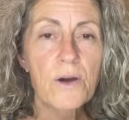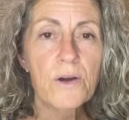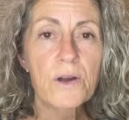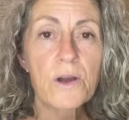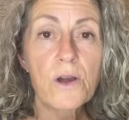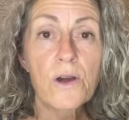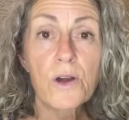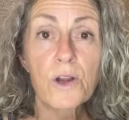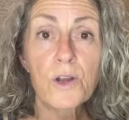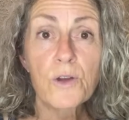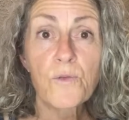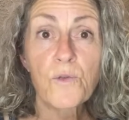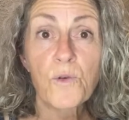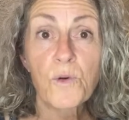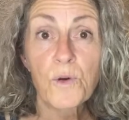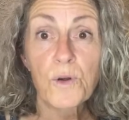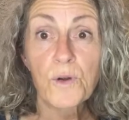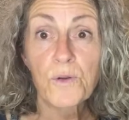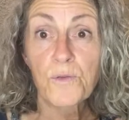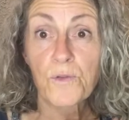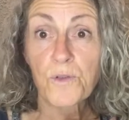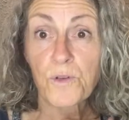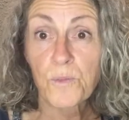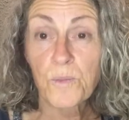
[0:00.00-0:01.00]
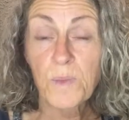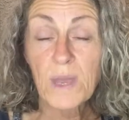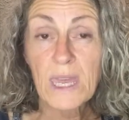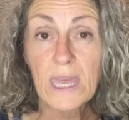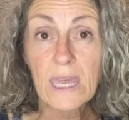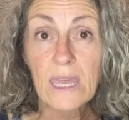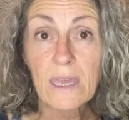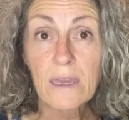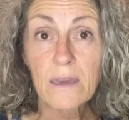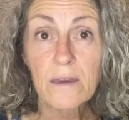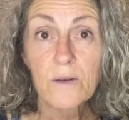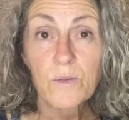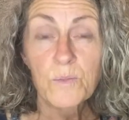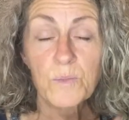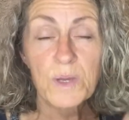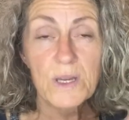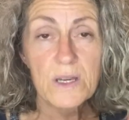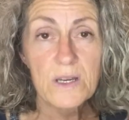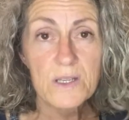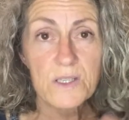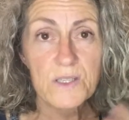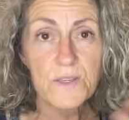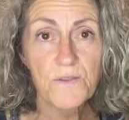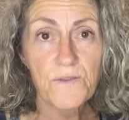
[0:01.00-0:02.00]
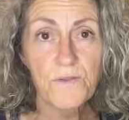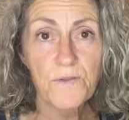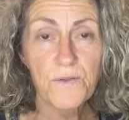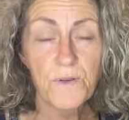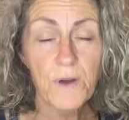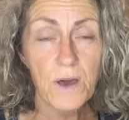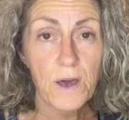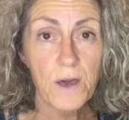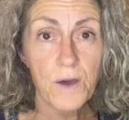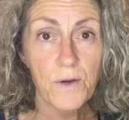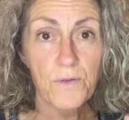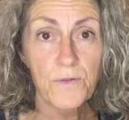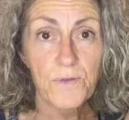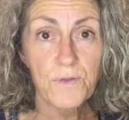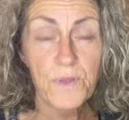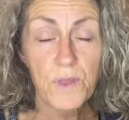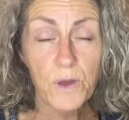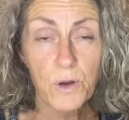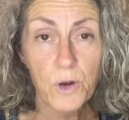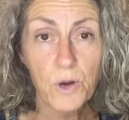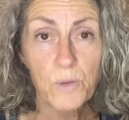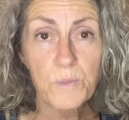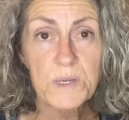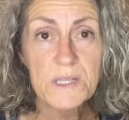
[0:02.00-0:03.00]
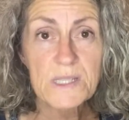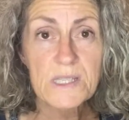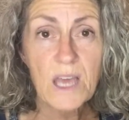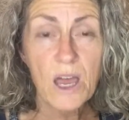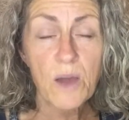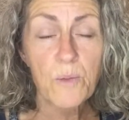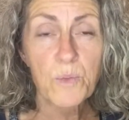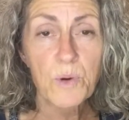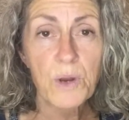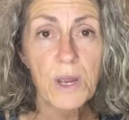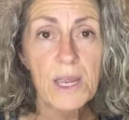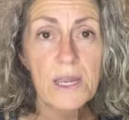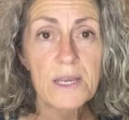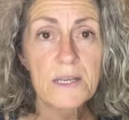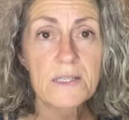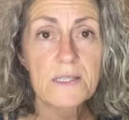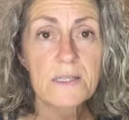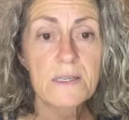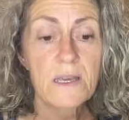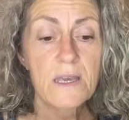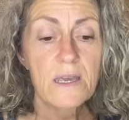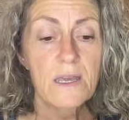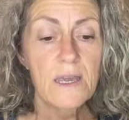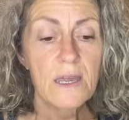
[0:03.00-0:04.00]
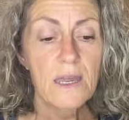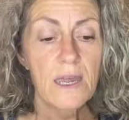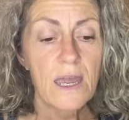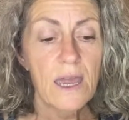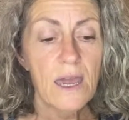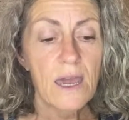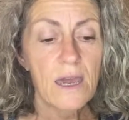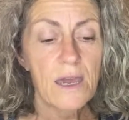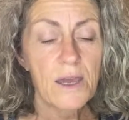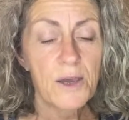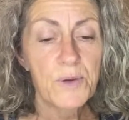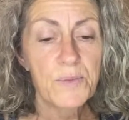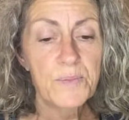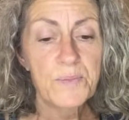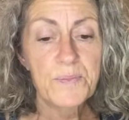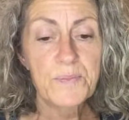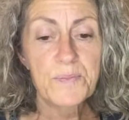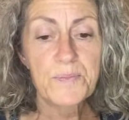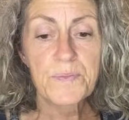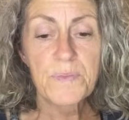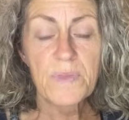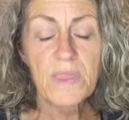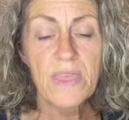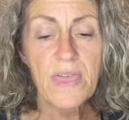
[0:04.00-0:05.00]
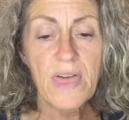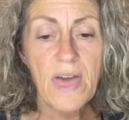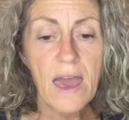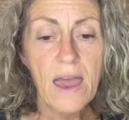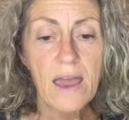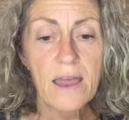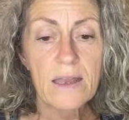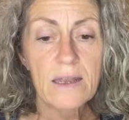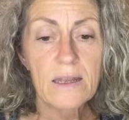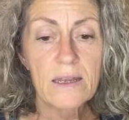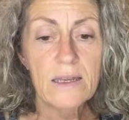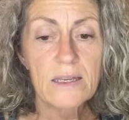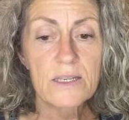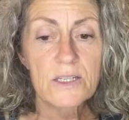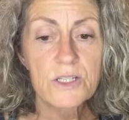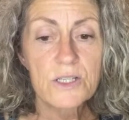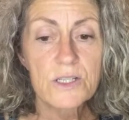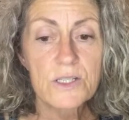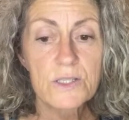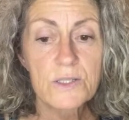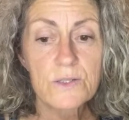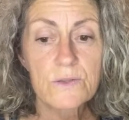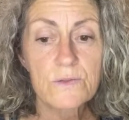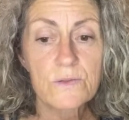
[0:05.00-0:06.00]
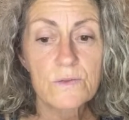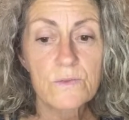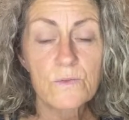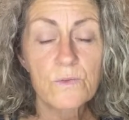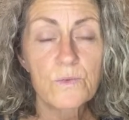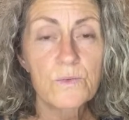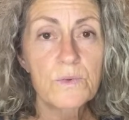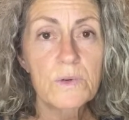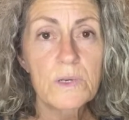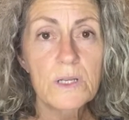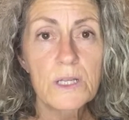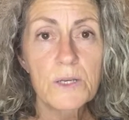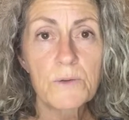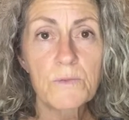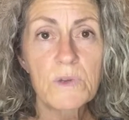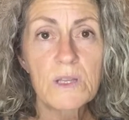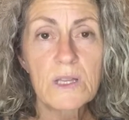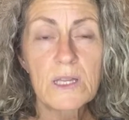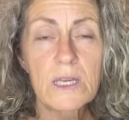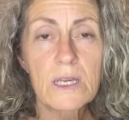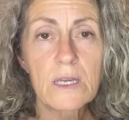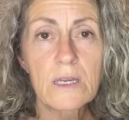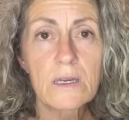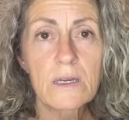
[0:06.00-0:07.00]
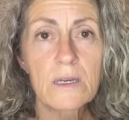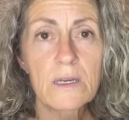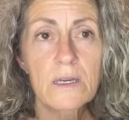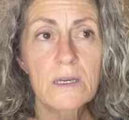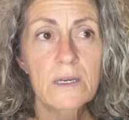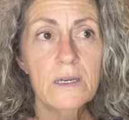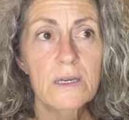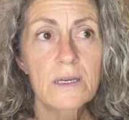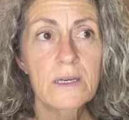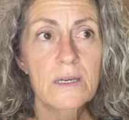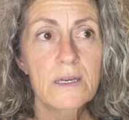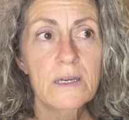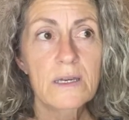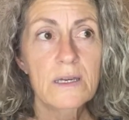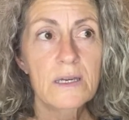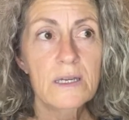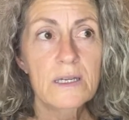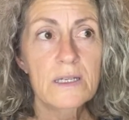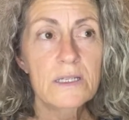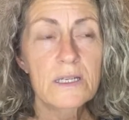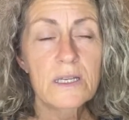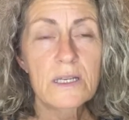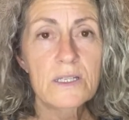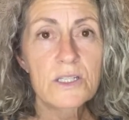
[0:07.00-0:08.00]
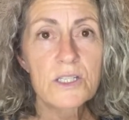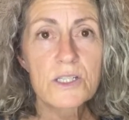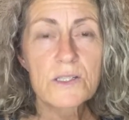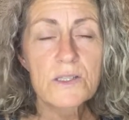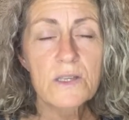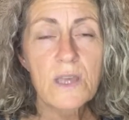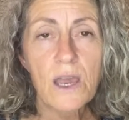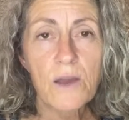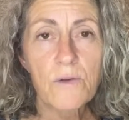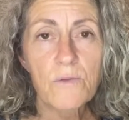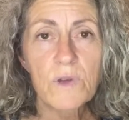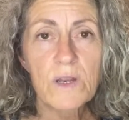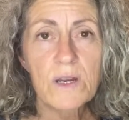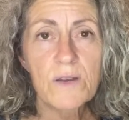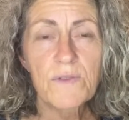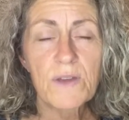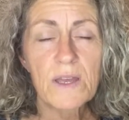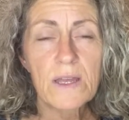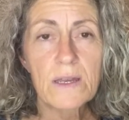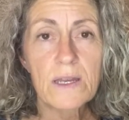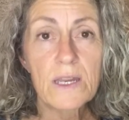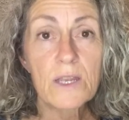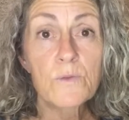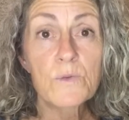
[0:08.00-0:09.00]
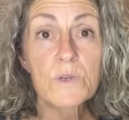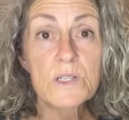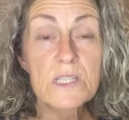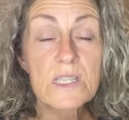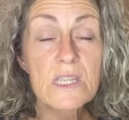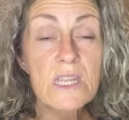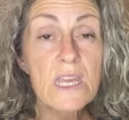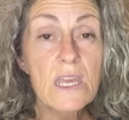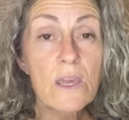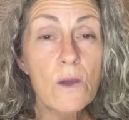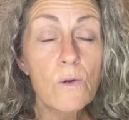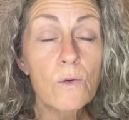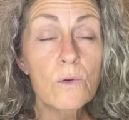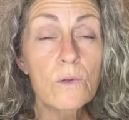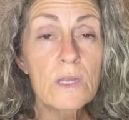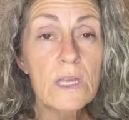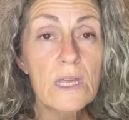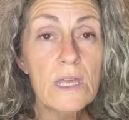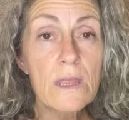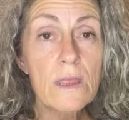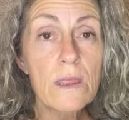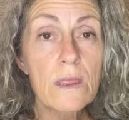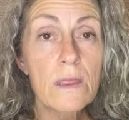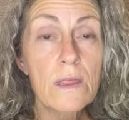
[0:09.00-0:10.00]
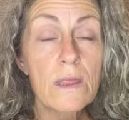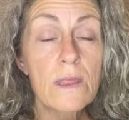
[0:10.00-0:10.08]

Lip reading: carnivore for me, because of the herpes outbreaks, that just really, really, it just got rid of it. It was the only